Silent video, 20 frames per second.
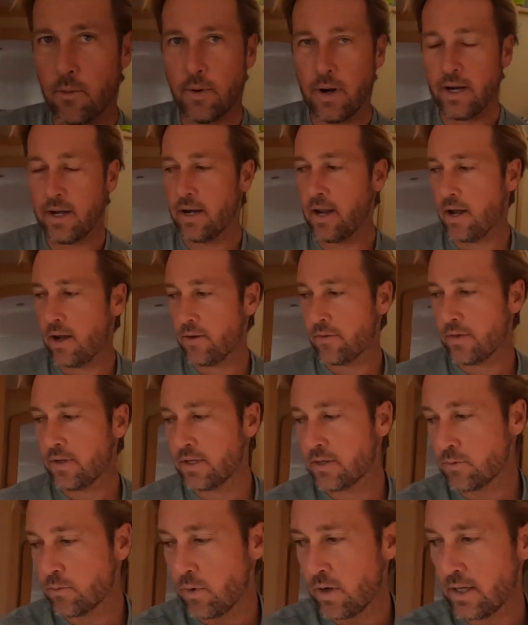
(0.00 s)
right now
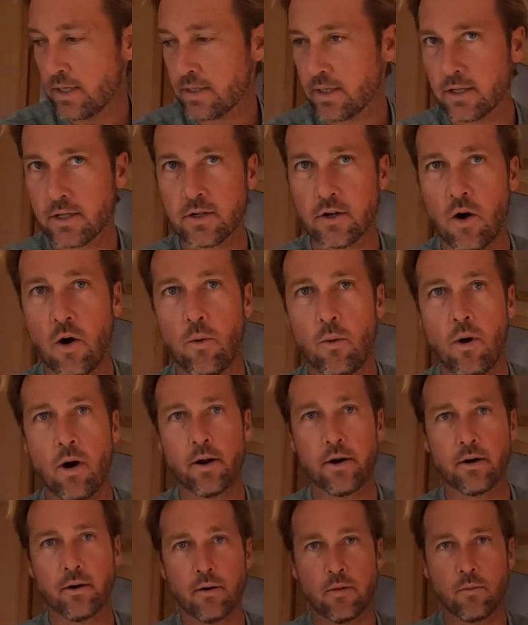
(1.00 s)
this was a
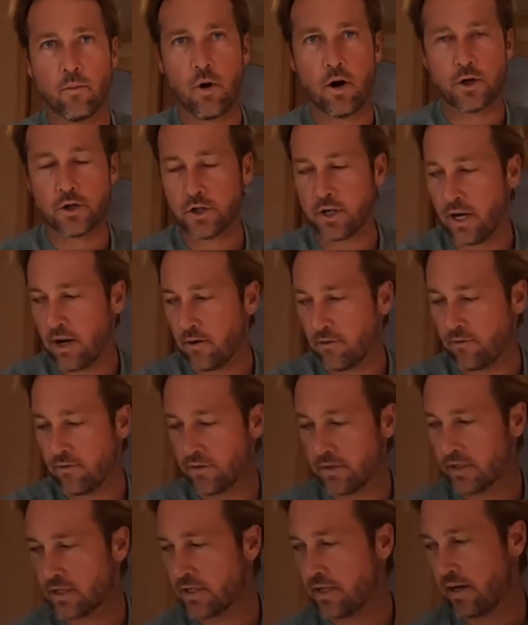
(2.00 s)
saltwater wash down
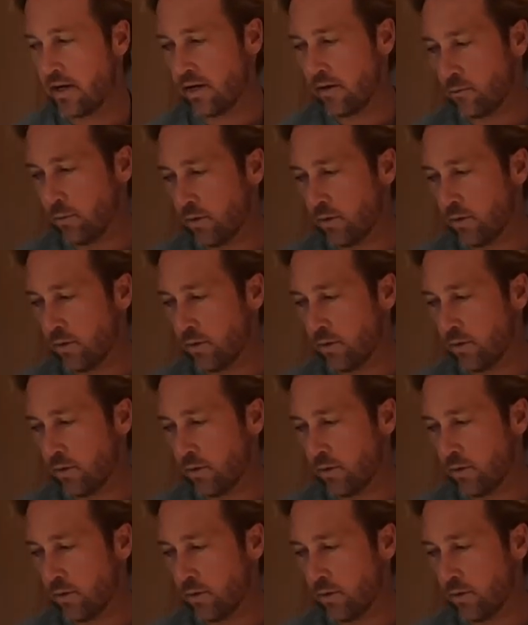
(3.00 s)
for the sink.